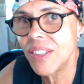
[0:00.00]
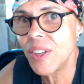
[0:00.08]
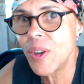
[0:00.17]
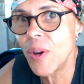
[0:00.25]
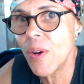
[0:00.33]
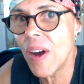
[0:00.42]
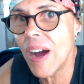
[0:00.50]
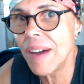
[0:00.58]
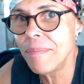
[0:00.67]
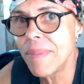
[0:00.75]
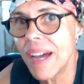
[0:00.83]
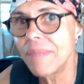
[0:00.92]
You know,
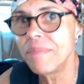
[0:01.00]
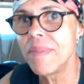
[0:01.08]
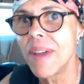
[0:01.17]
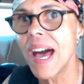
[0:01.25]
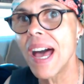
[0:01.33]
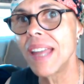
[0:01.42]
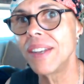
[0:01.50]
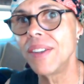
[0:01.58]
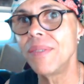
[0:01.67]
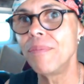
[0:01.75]
I'm not